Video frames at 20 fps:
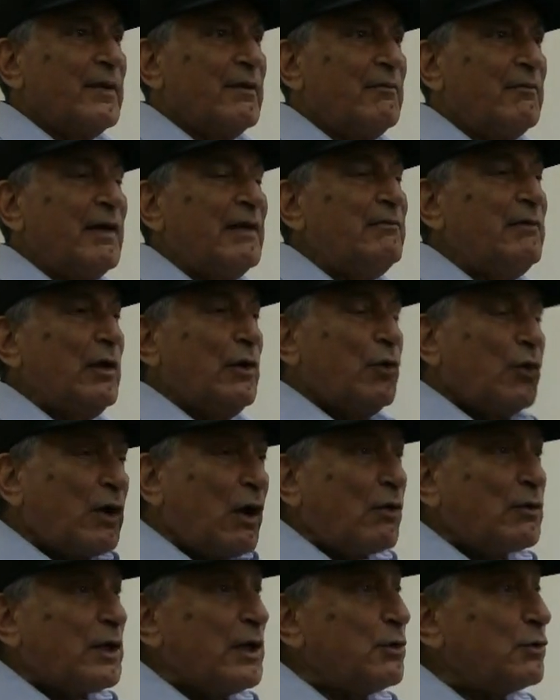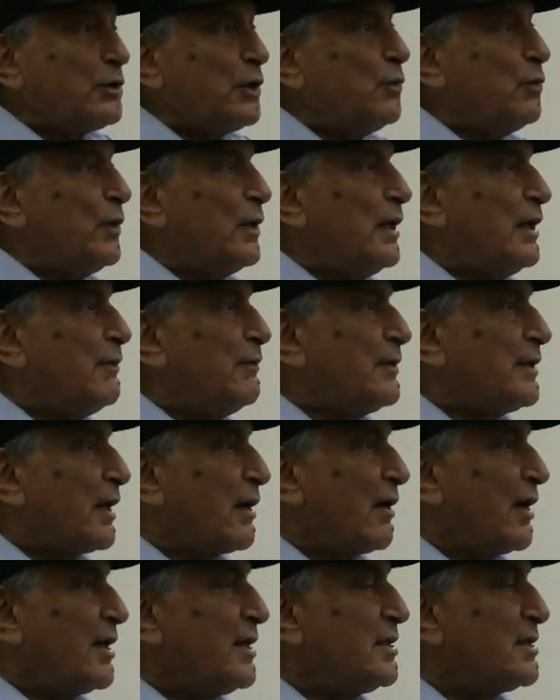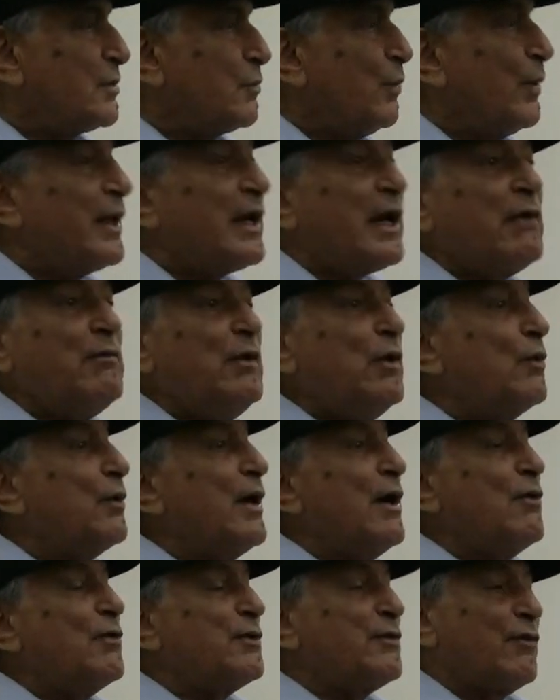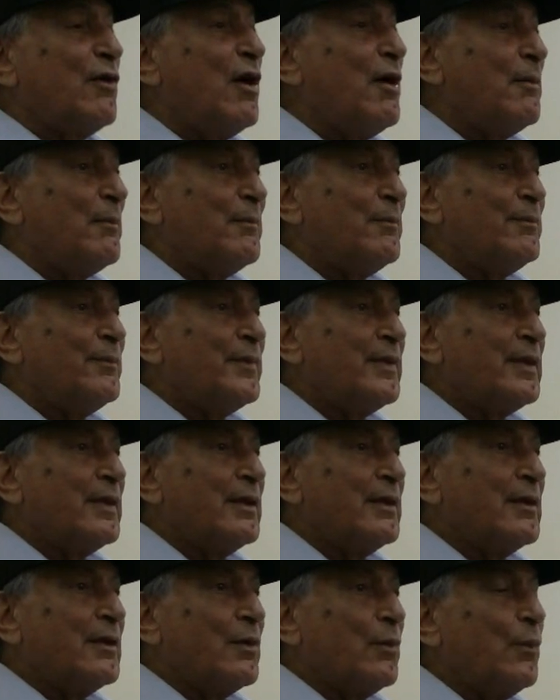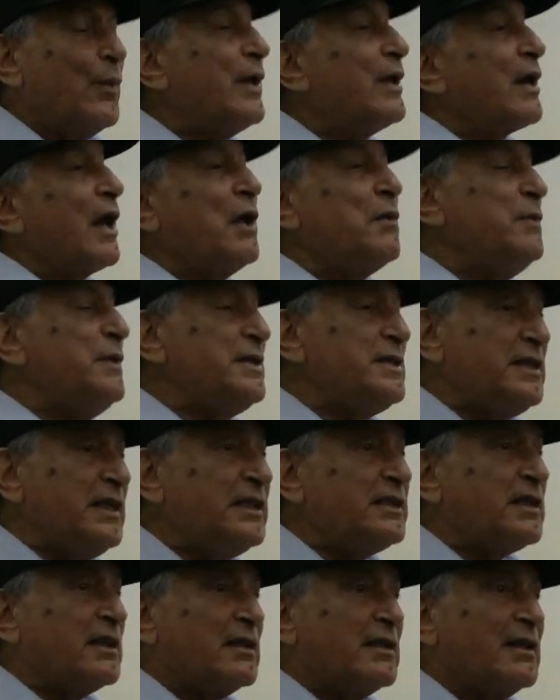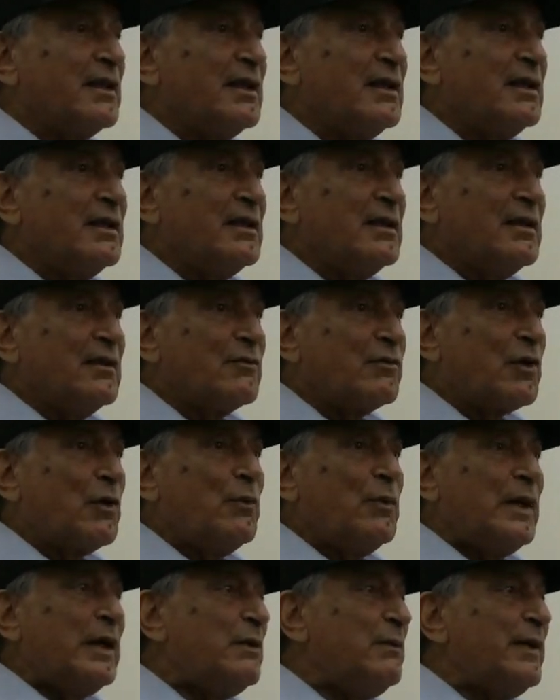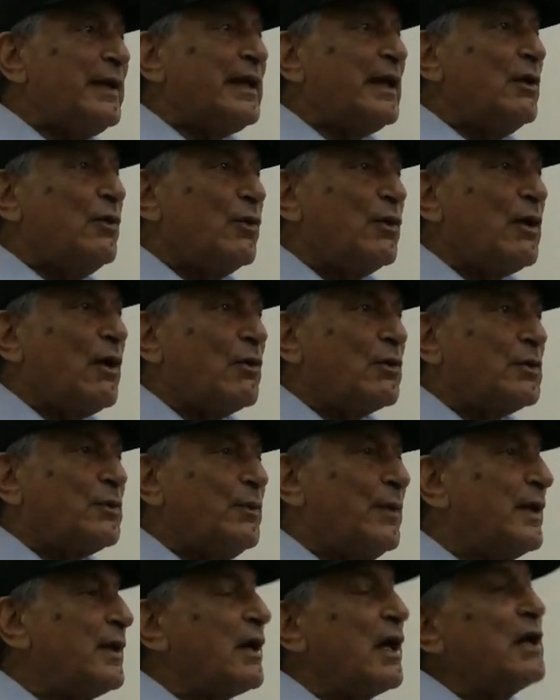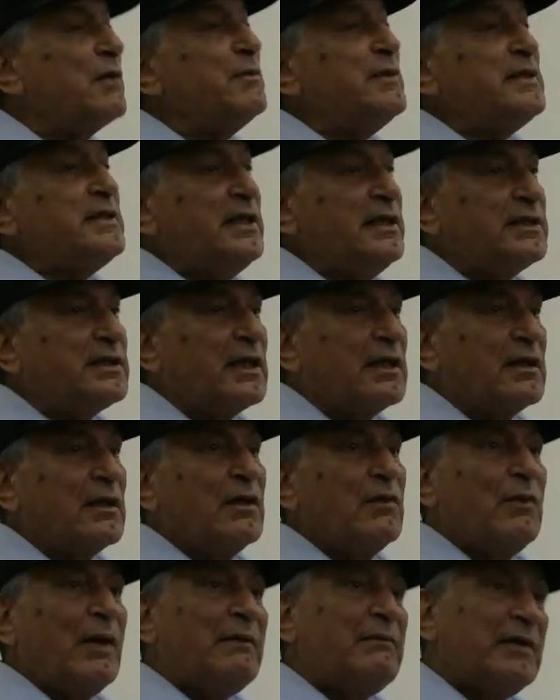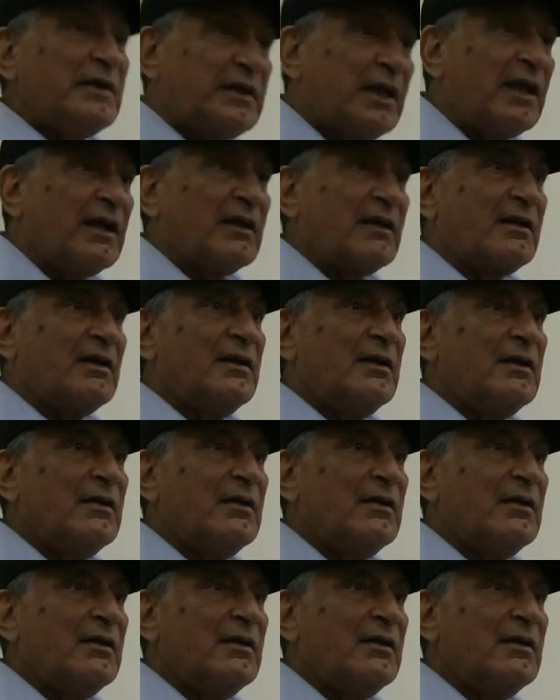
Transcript: When we look out into the world with our eyes, where are we looking out from? Where are we seated from where we can look out? Where are we seated when we think?